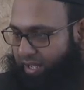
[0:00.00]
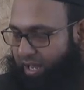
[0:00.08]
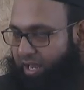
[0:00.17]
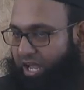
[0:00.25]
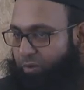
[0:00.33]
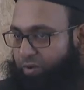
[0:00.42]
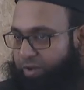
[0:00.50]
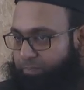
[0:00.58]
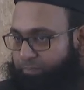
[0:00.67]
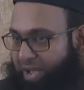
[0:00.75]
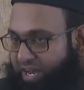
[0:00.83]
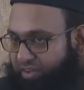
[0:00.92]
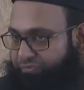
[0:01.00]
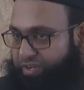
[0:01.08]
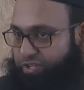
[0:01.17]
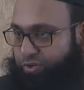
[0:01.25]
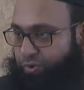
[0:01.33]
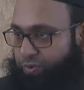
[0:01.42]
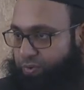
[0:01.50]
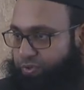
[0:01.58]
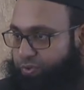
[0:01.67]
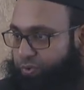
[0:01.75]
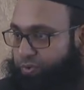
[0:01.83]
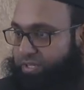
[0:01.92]
Allah will benefit you
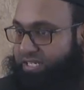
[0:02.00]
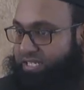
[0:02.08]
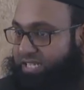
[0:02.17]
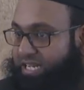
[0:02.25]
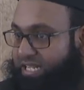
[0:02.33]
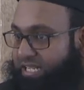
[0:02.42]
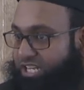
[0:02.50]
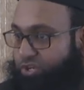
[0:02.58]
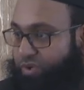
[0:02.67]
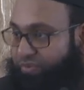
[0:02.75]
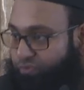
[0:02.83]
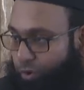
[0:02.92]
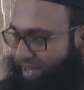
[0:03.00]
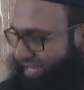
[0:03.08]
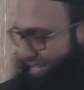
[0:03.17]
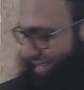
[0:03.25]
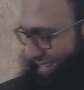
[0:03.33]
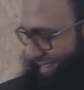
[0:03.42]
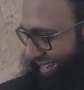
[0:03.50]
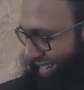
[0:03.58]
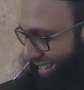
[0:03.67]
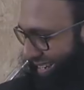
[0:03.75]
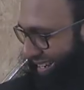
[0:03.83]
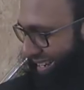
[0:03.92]
through the sin that you have committed.
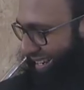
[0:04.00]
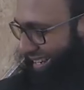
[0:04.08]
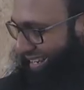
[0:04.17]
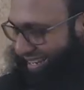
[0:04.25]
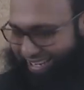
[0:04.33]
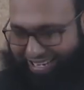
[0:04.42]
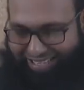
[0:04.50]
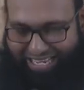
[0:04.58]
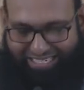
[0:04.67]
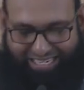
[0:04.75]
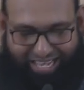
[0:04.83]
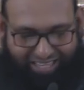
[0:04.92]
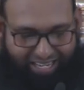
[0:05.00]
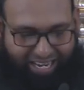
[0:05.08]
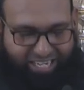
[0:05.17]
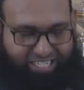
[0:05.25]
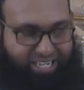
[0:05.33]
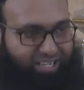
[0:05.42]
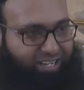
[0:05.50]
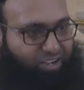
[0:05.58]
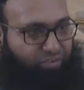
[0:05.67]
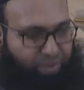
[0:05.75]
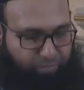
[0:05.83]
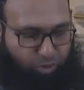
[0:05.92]
There's another narration
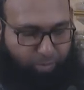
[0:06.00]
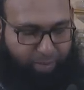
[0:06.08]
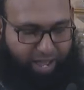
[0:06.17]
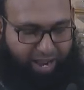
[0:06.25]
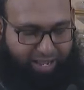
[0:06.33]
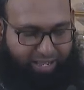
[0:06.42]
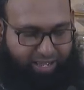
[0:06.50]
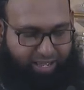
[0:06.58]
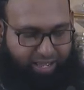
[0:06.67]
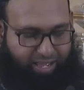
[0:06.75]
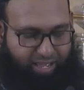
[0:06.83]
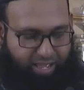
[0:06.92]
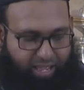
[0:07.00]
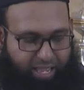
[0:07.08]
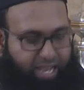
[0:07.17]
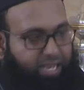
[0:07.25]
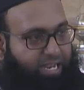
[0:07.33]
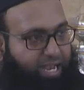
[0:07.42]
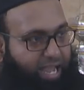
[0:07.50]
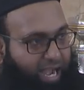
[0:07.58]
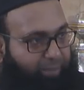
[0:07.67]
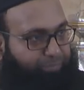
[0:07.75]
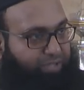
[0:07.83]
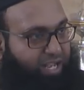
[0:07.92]
of Ibn Mubarak. Inna
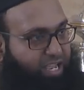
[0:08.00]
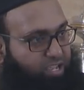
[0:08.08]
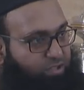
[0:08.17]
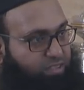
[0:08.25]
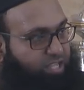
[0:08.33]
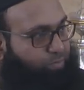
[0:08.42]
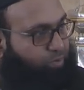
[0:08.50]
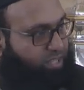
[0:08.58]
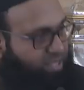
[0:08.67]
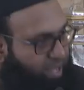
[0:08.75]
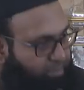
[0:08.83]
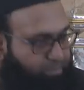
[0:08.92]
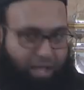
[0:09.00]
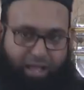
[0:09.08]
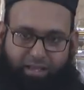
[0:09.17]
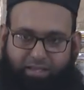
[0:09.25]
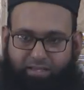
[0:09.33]
al-abda layudhnibu dhanba.